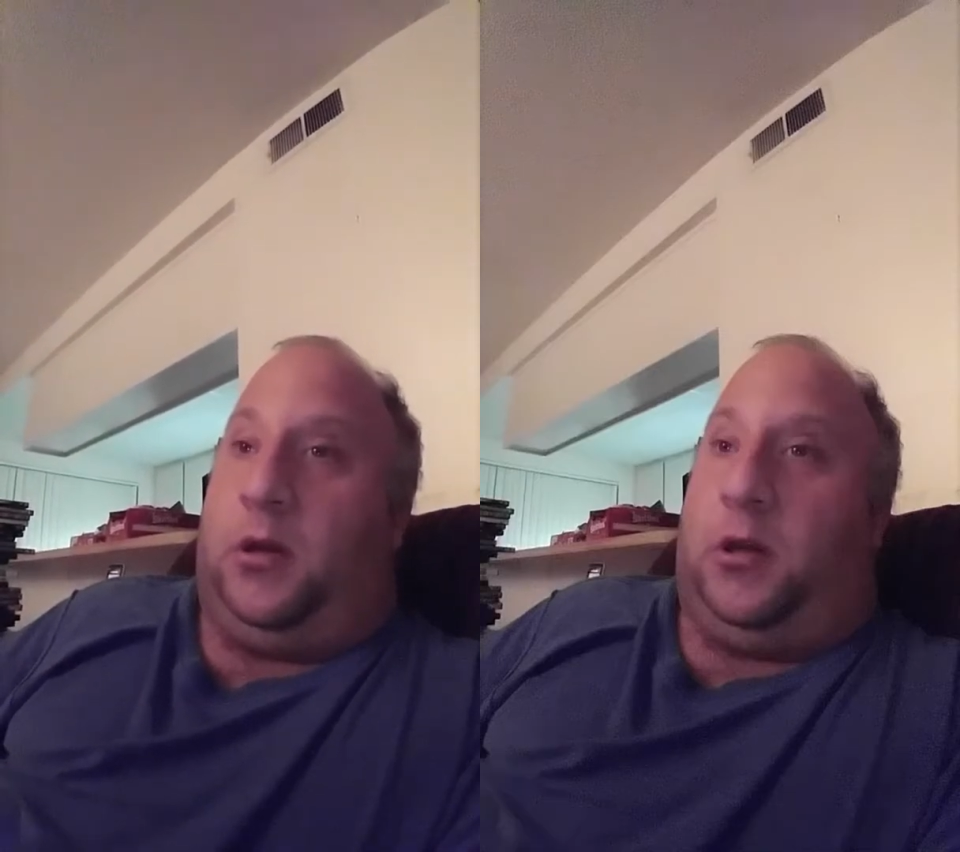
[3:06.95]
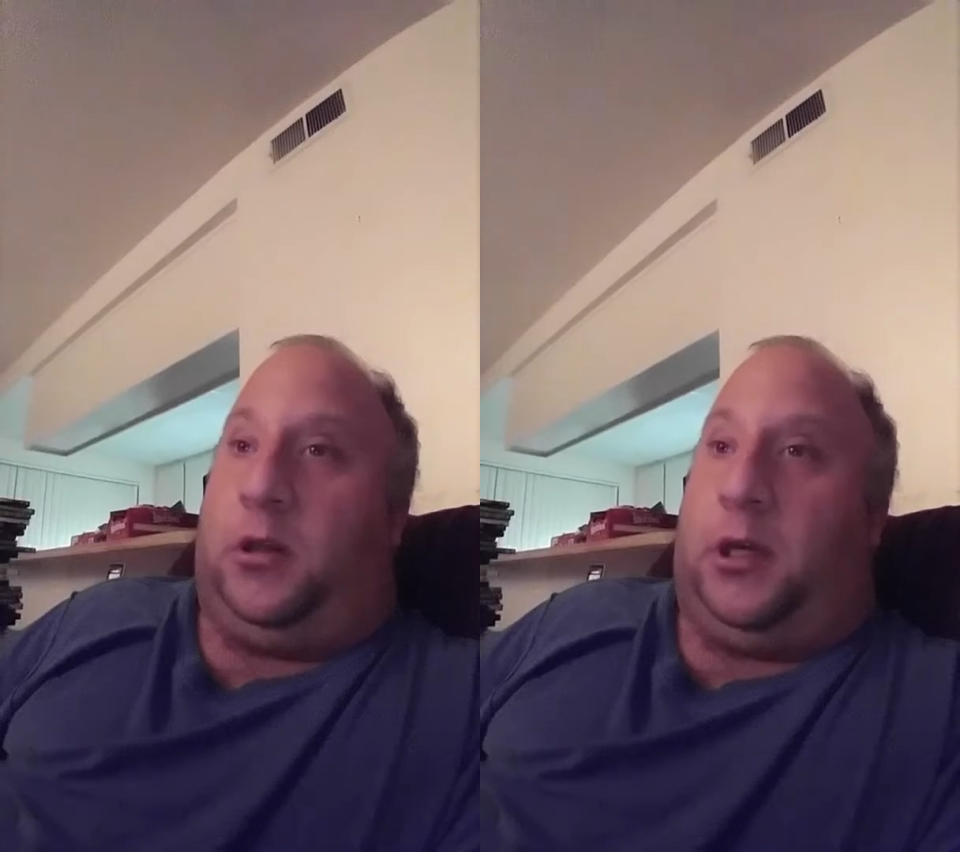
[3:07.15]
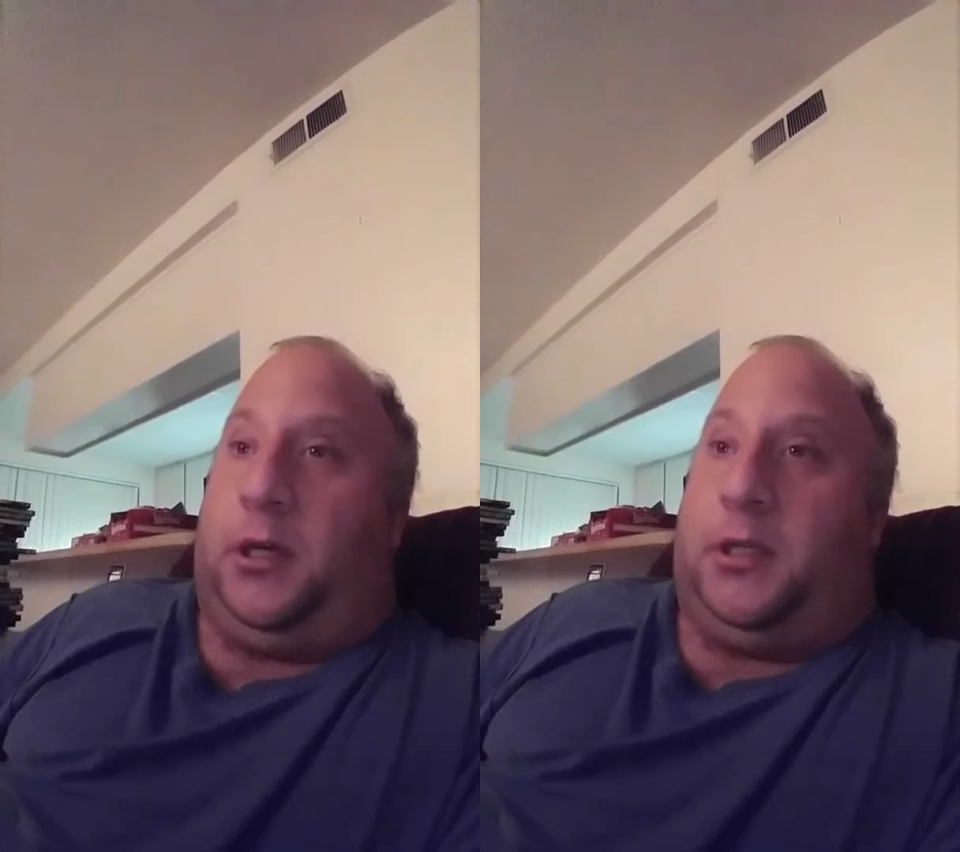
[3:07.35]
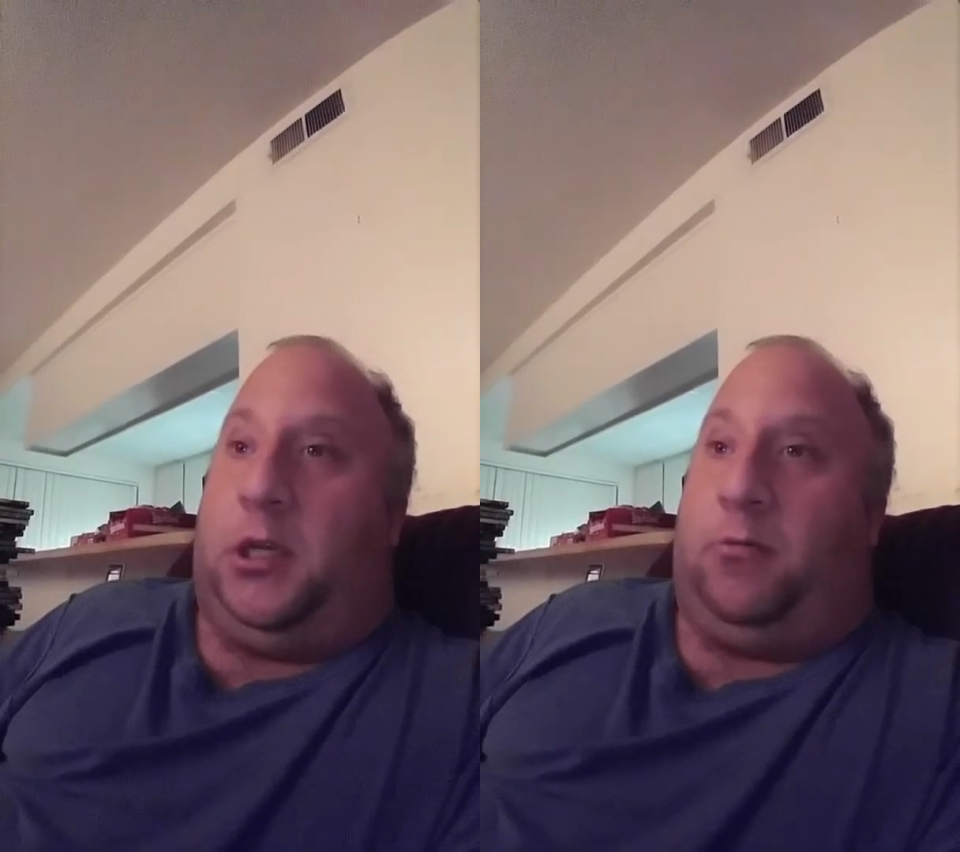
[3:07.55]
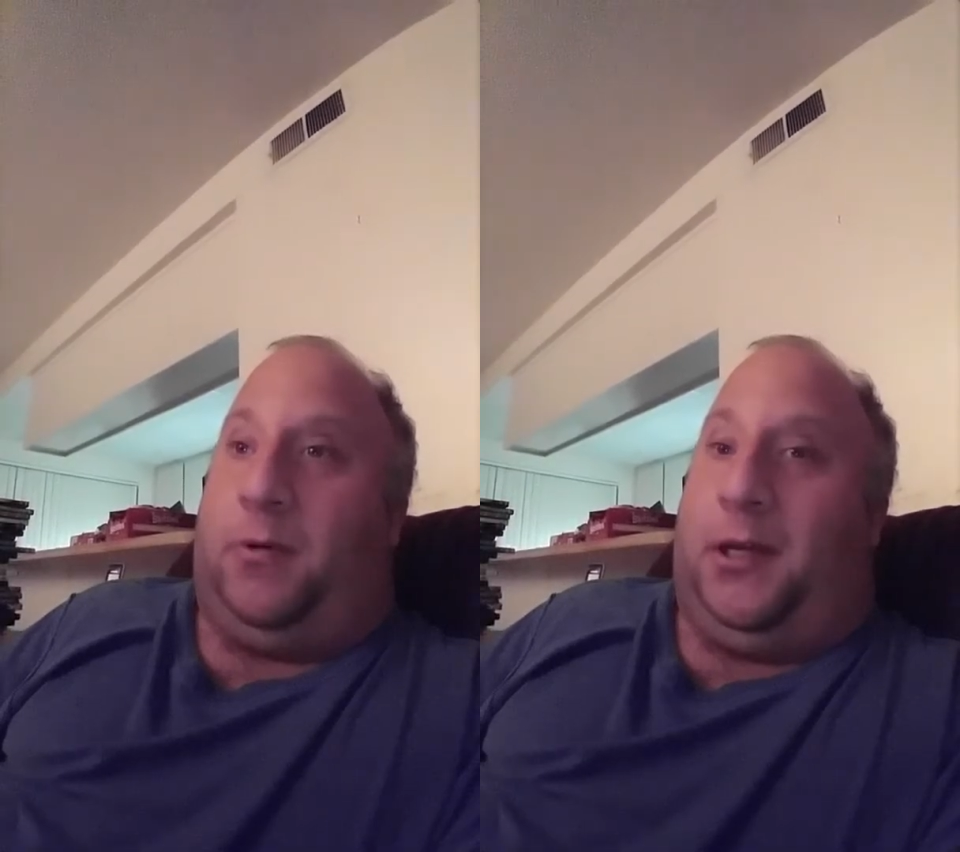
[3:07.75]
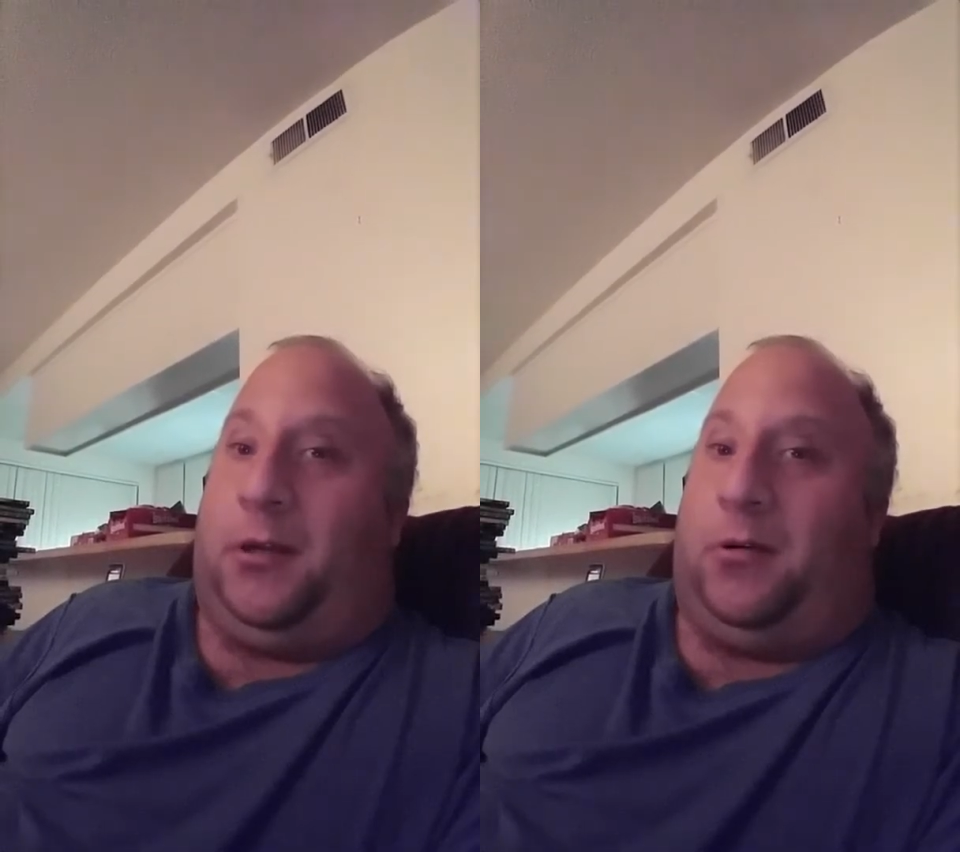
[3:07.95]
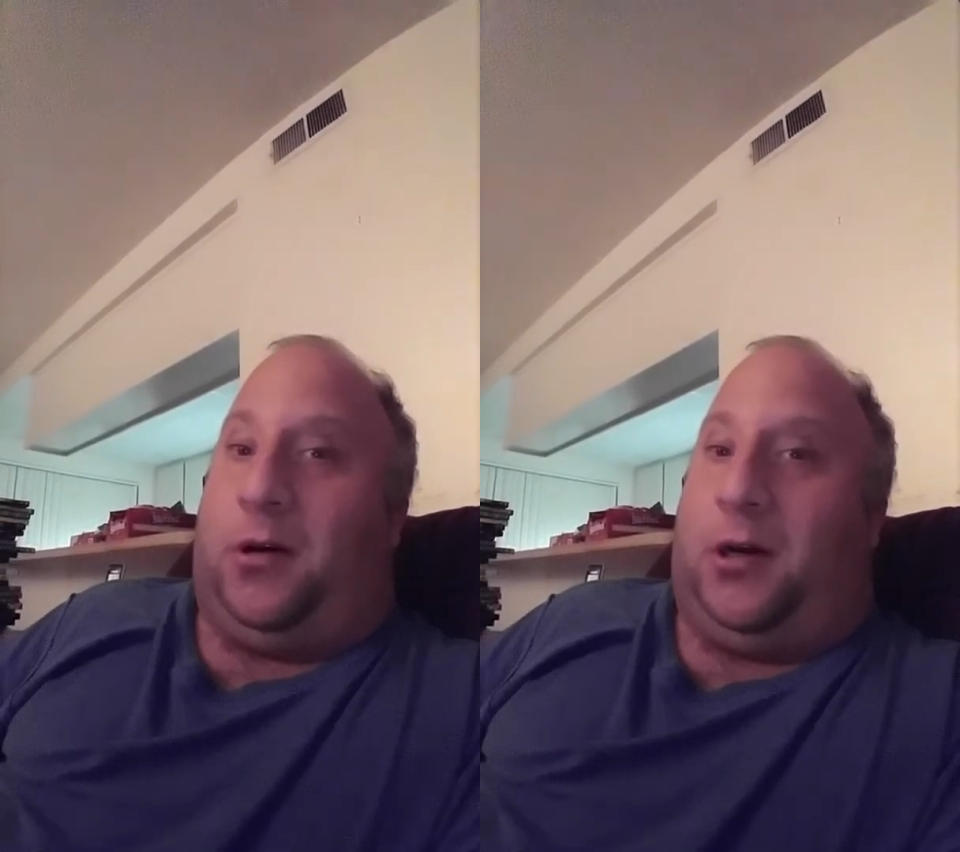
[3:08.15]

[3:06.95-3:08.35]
And I said, like,